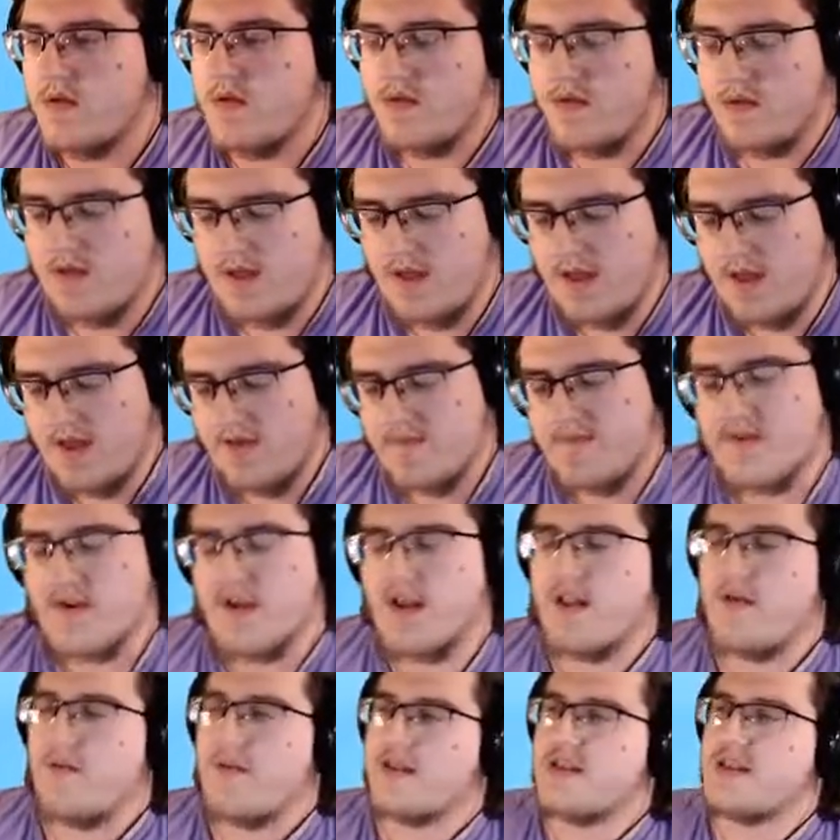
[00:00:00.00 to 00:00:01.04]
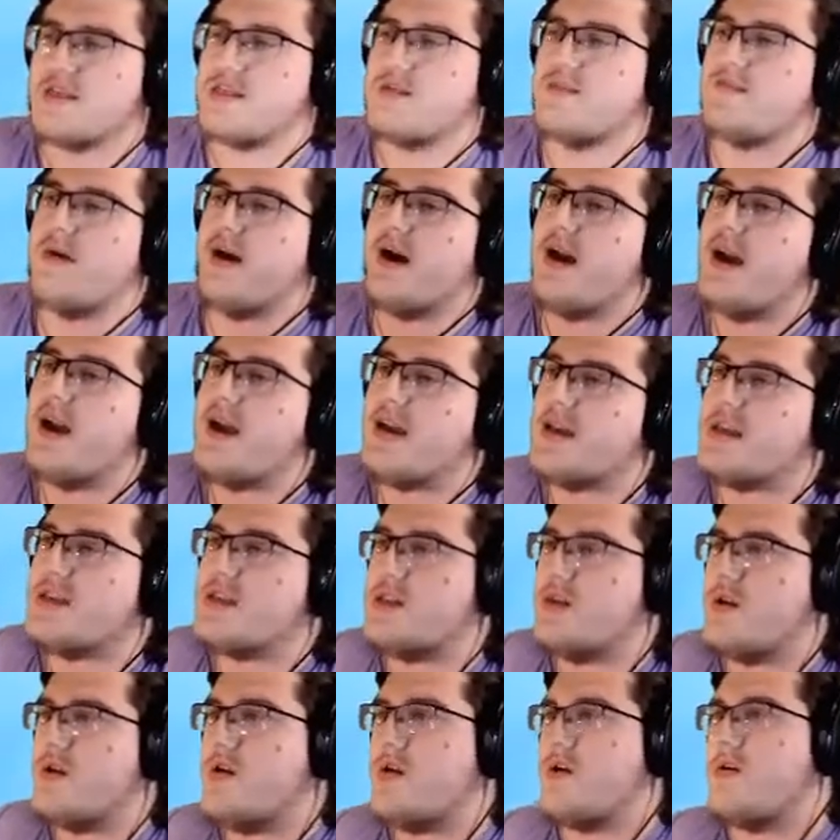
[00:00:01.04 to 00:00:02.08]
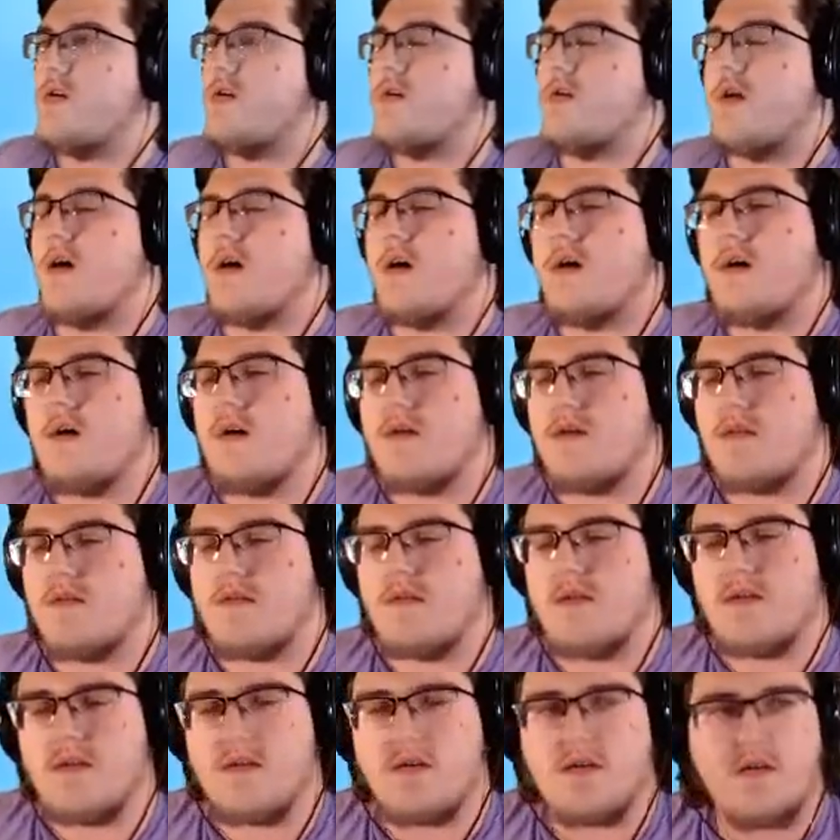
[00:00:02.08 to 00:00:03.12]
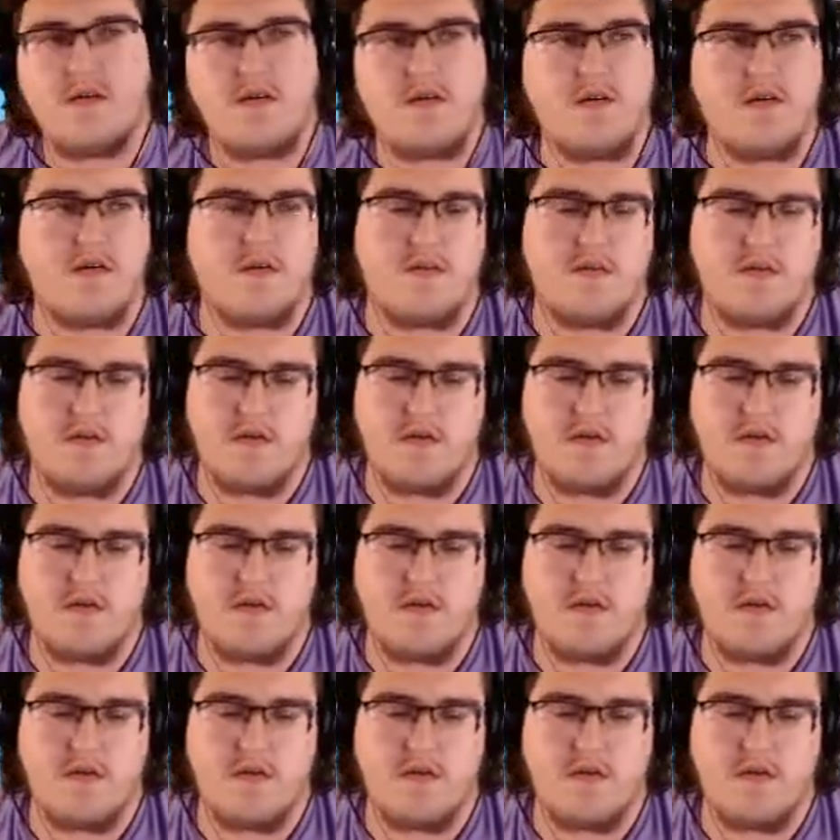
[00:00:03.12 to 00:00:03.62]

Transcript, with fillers: I uh, forgot about the spikes, dude. Oh, no.